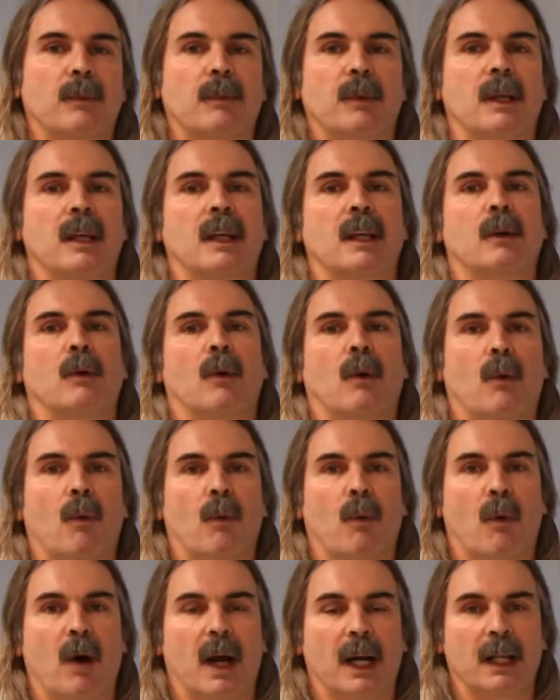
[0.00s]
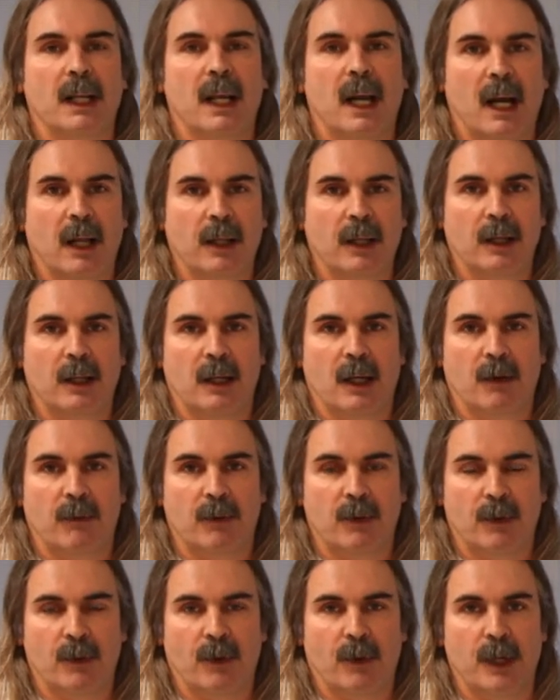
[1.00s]
be 1 gallon
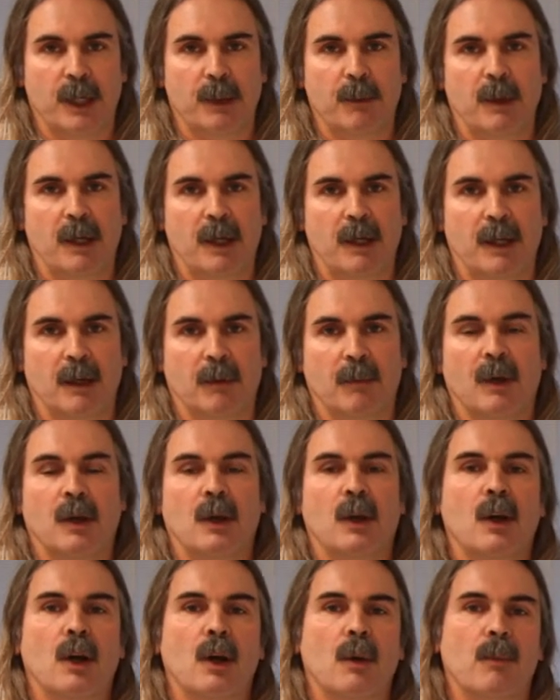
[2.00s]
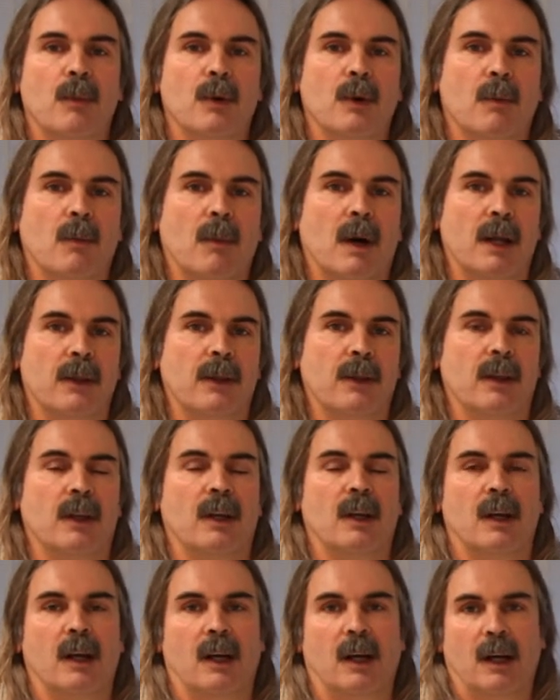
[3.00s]
of growing medium per month
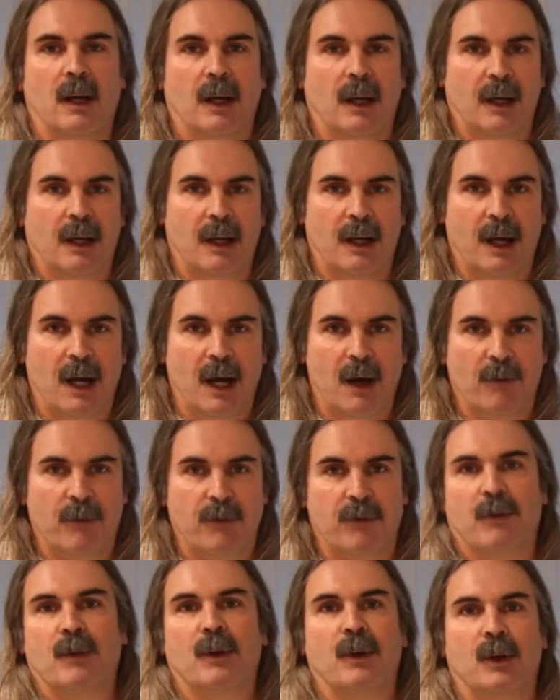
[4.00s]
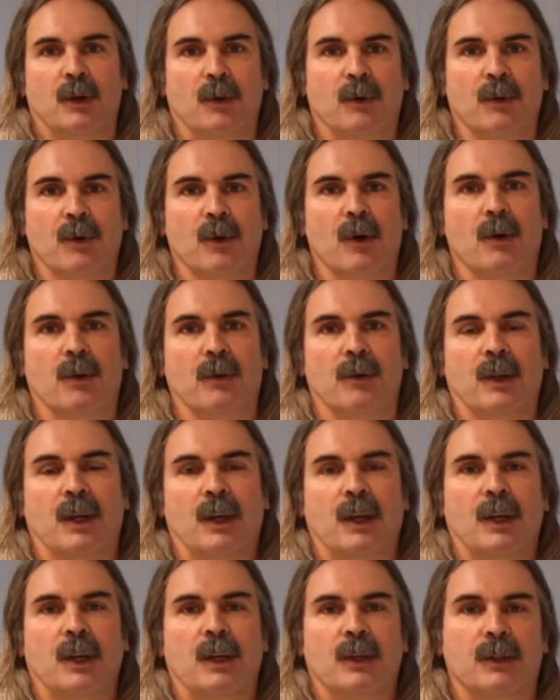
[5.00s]
of growth.
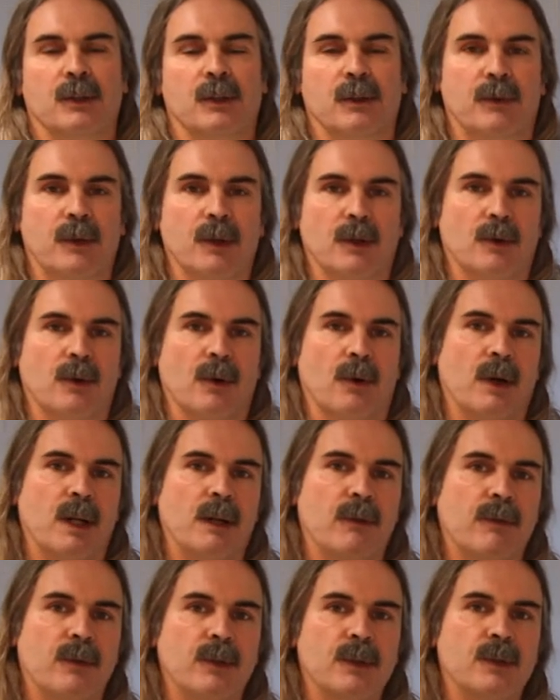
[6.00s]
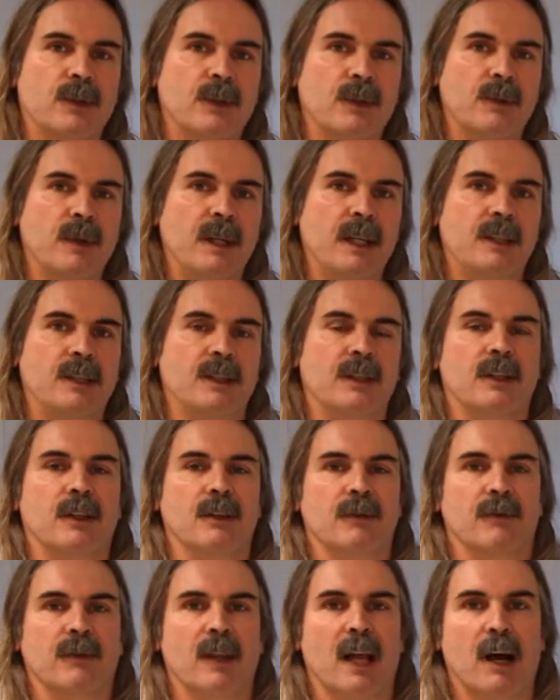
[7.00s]
So if you're growing for 2 weeks, you're
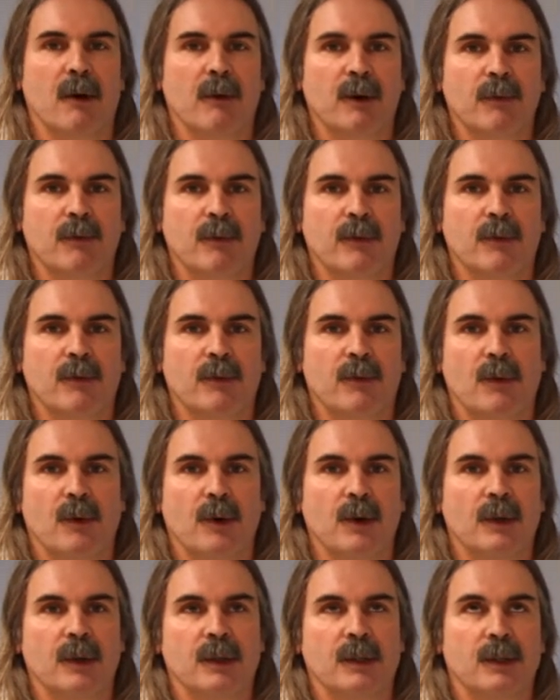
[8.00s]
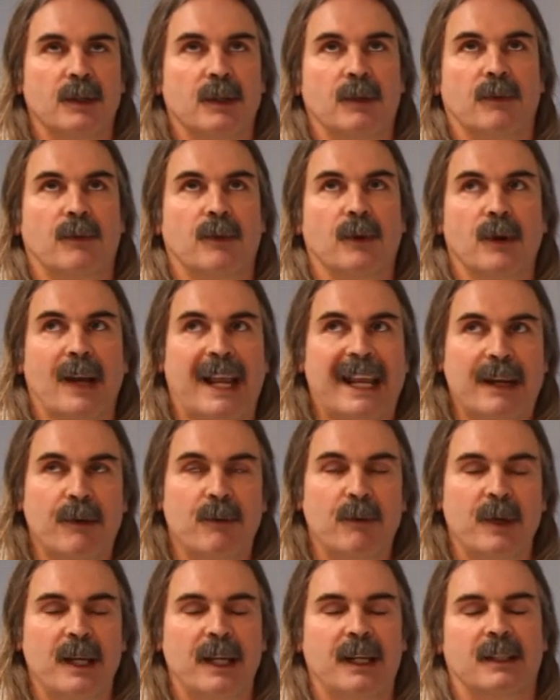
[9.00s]
flowering for 8
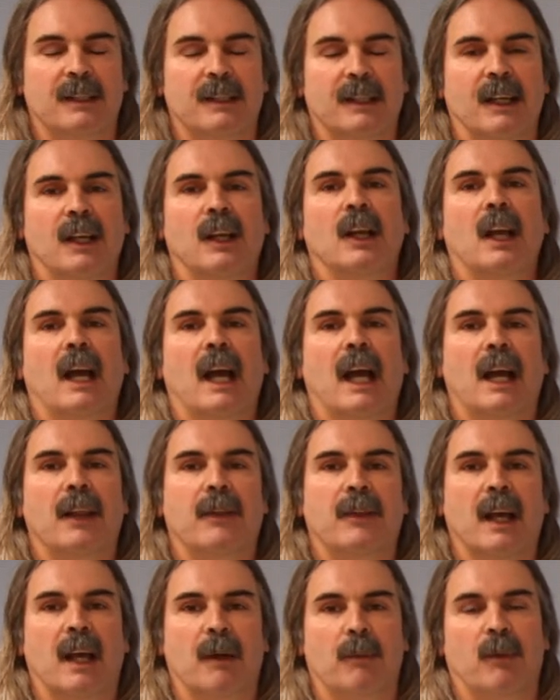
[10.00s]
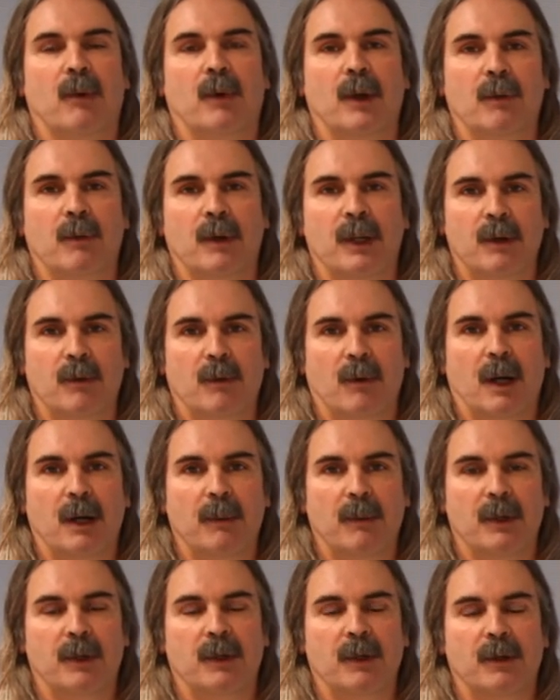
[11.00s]
weeks, at that point what you want
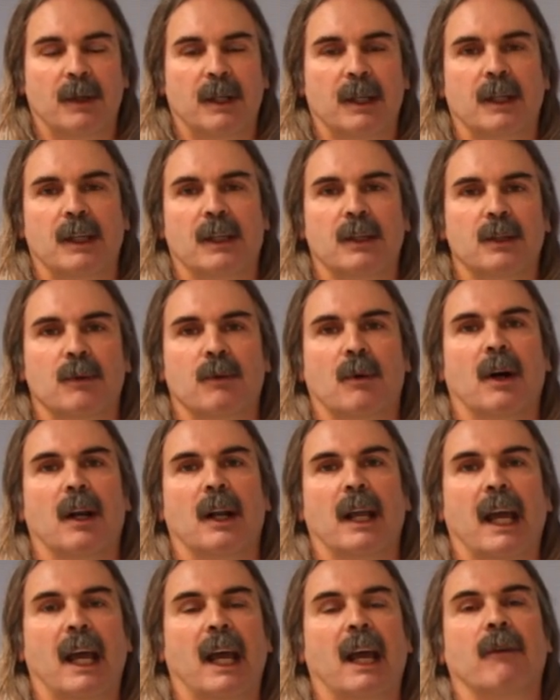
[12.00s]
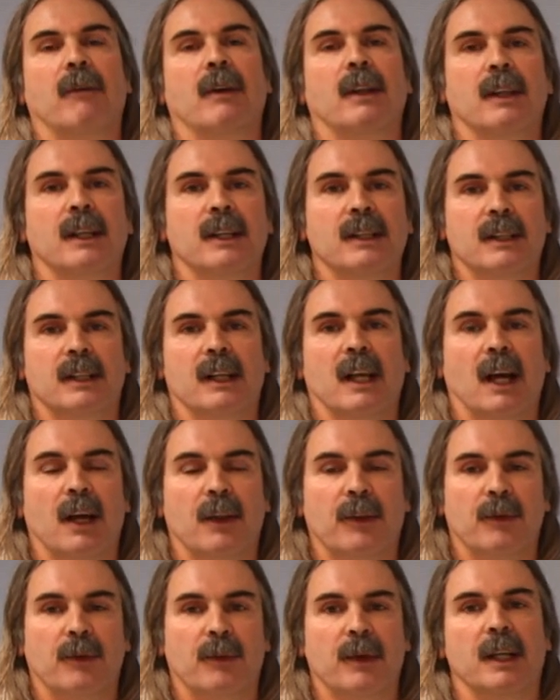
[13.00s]
to be doing is you want to have at least a
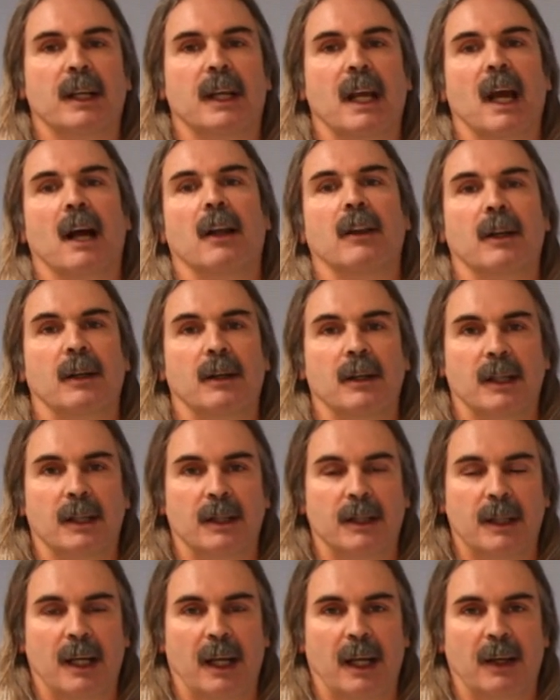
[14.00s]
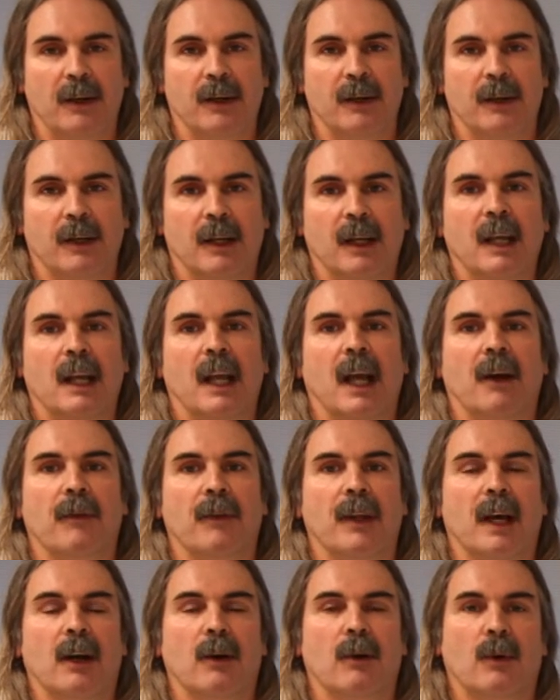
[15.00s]
3-gallon container, and
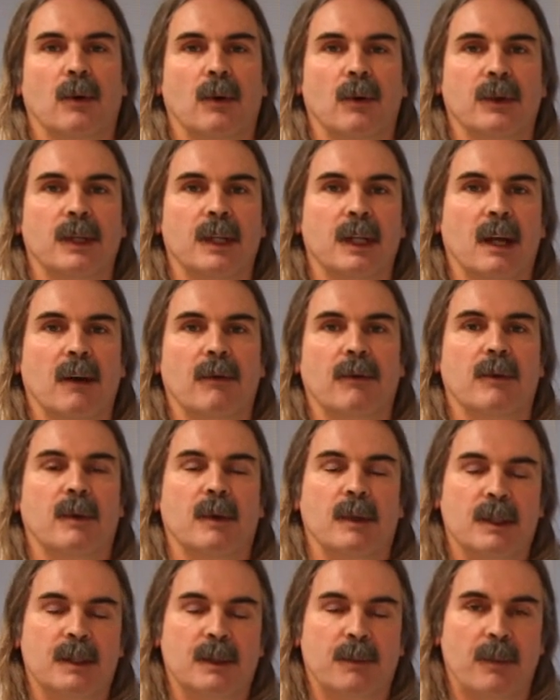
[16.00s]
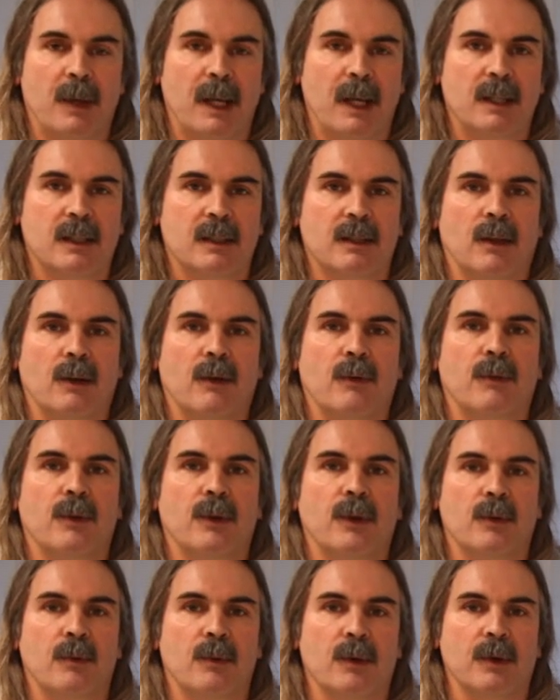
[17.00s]
that'll hold enough space for
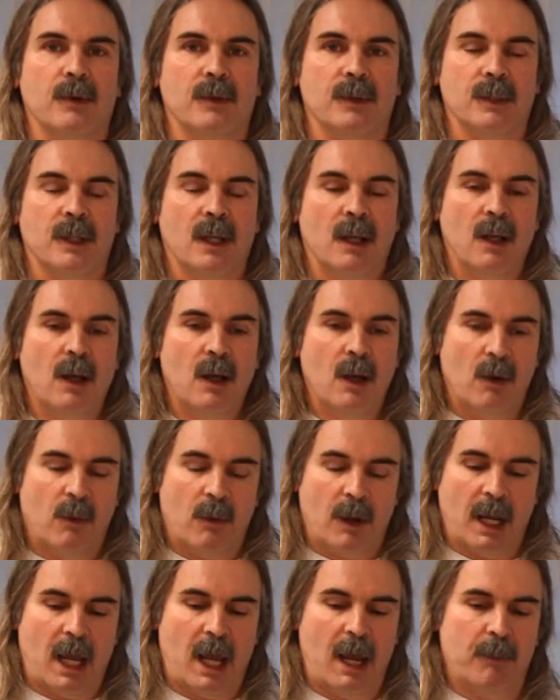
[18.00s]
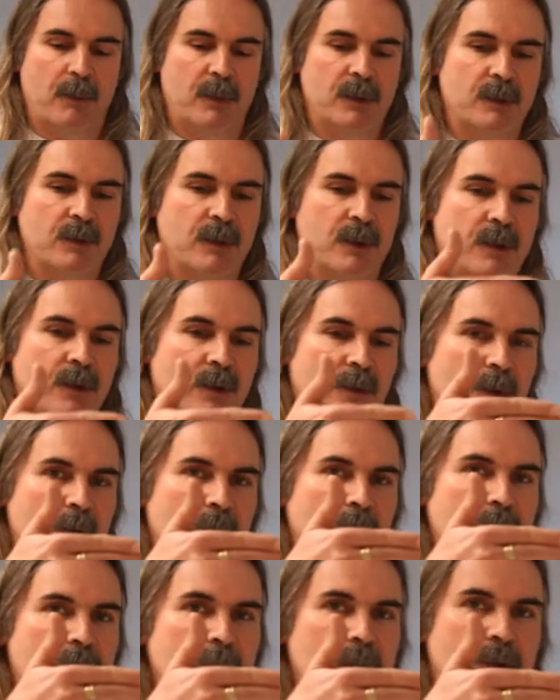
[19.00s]
the roots. What happens with the
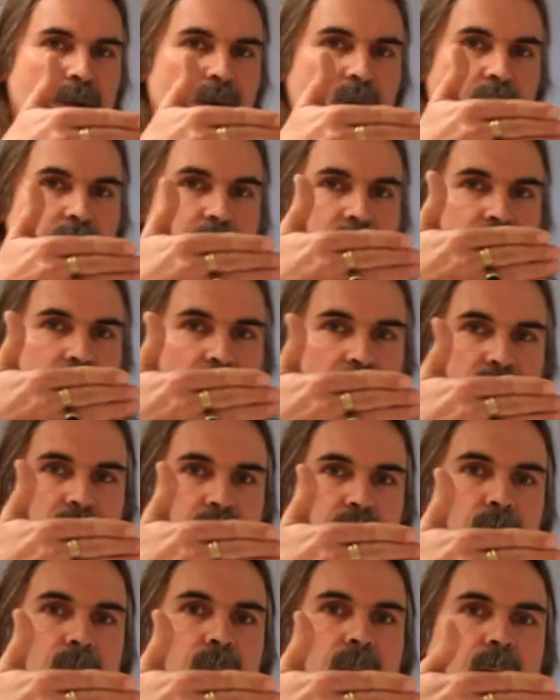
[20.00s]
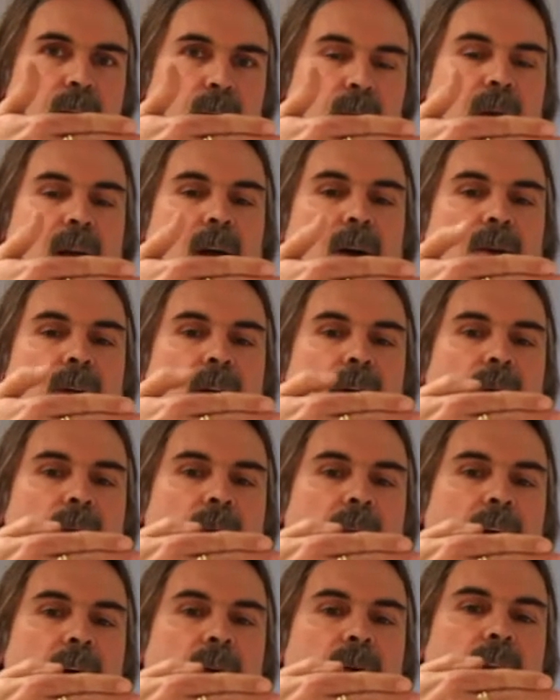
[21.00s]
roots, if the root starts growing around and
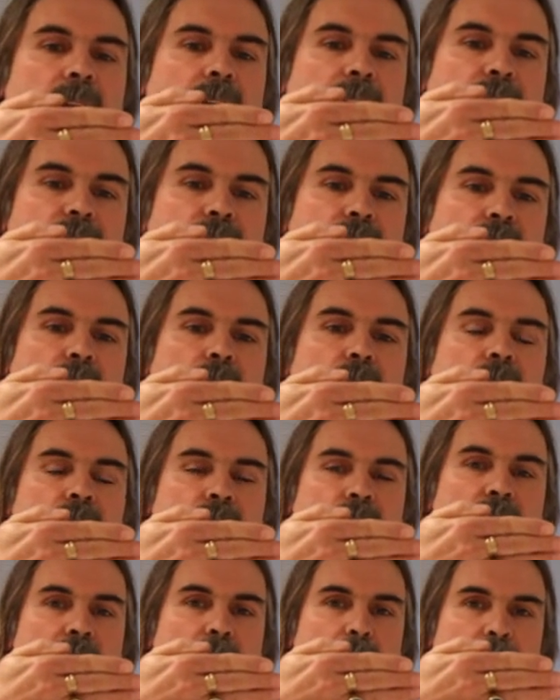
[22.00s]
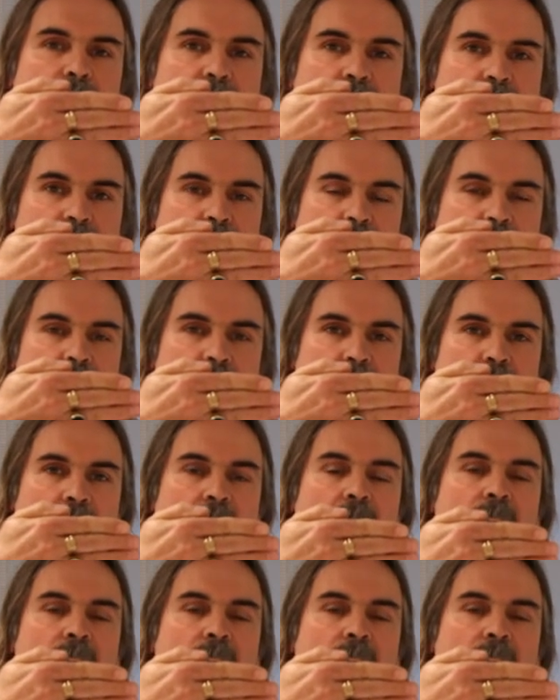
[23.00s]
around like so on top of each other,